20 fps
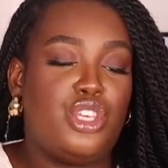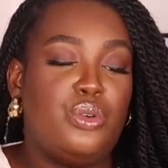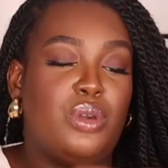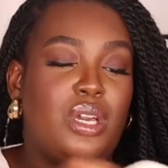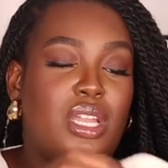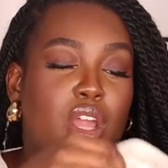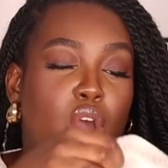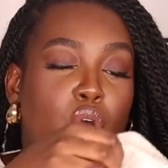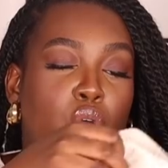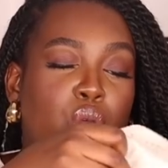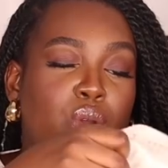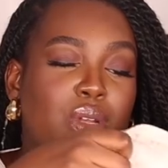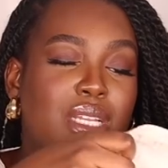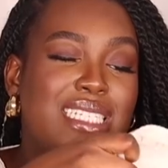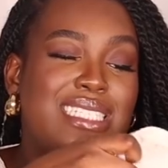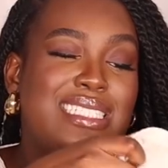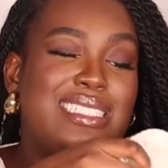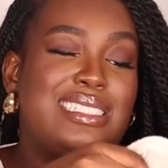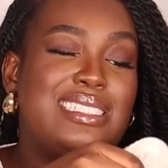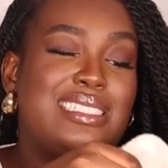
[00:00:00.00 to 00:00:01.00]
You can
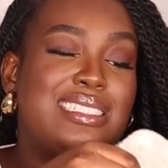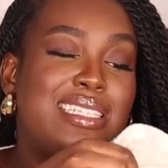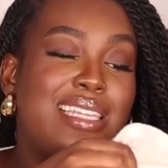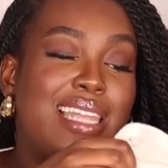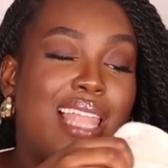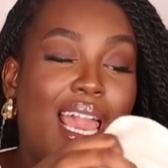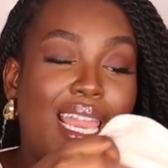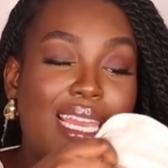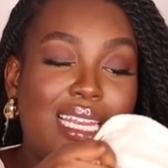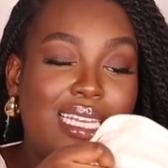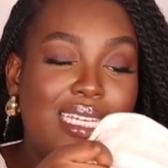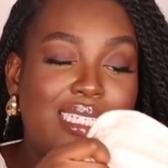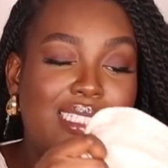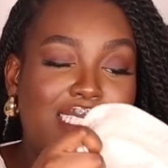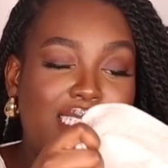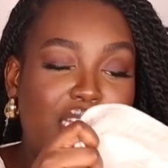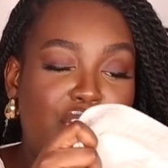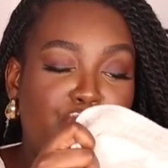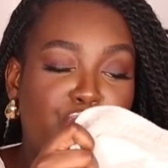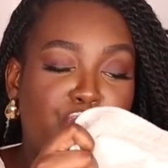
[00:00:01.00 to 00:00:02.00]
only slightly
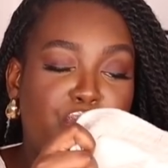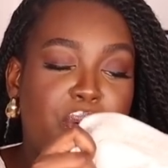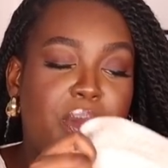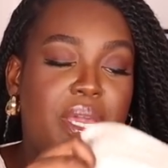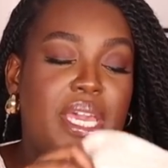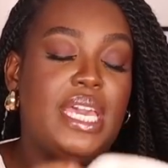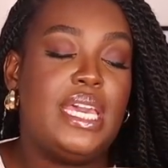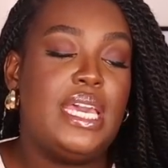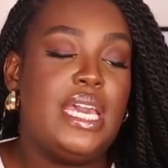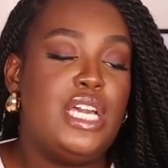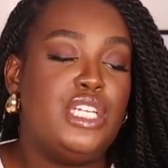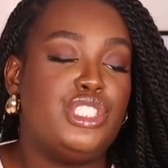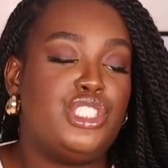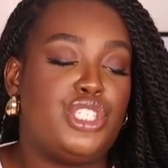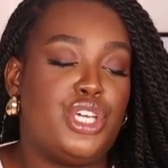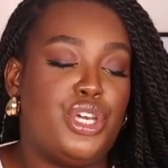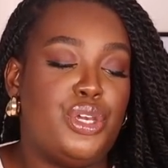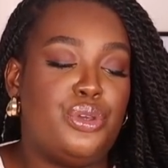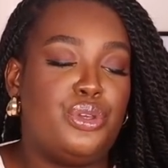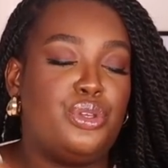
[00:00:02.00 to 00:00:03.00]
see through it,
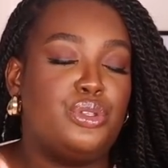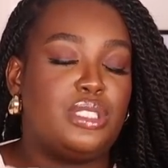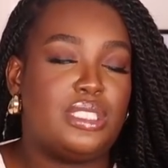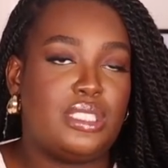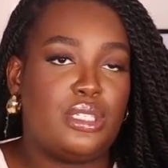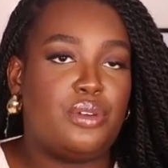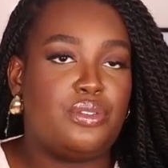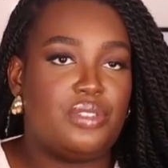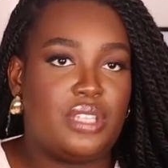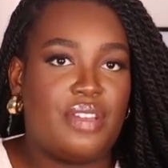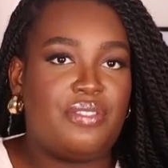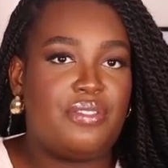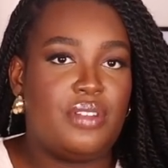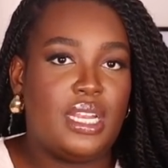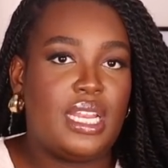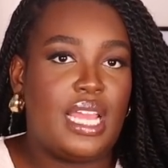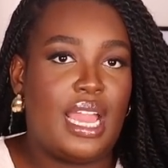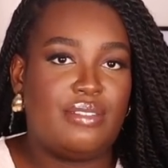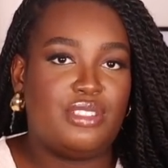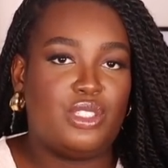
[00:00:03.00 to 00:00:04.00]
so you still
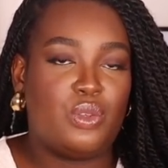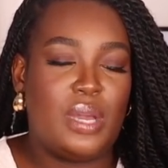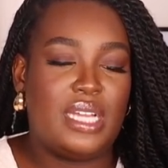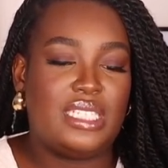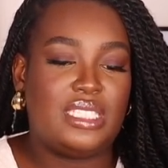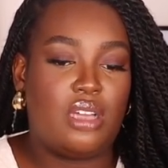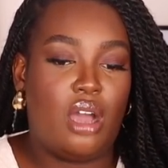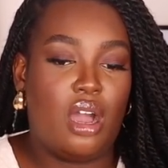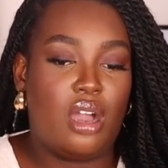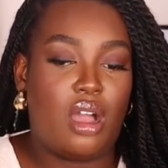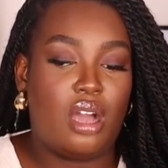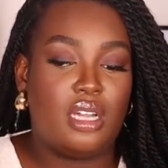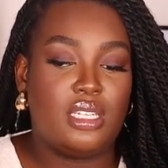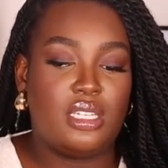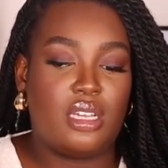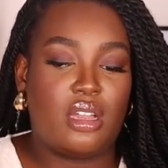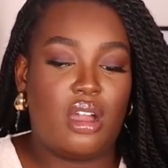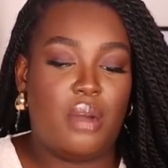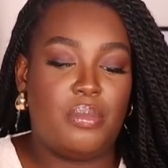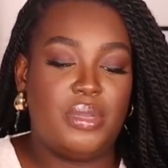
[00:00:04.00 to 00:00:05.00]
definitely have to wear dark
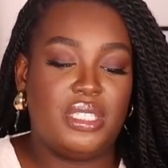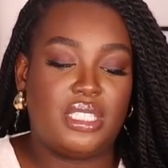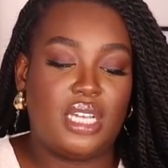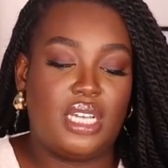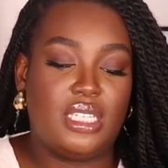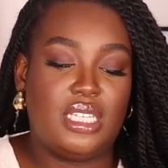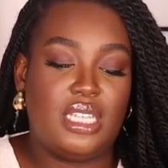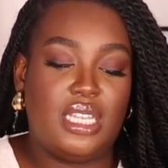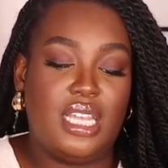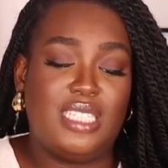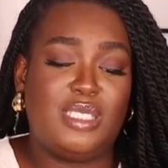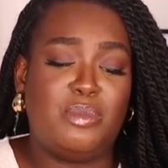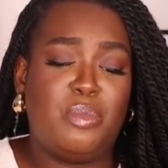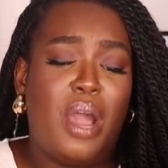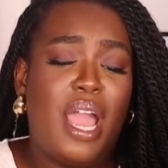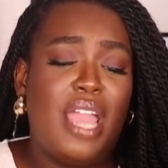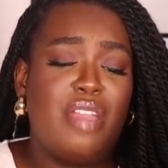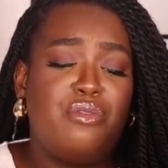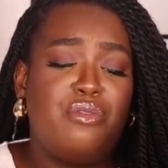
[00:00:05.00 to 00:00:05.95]
undergarments under this, but I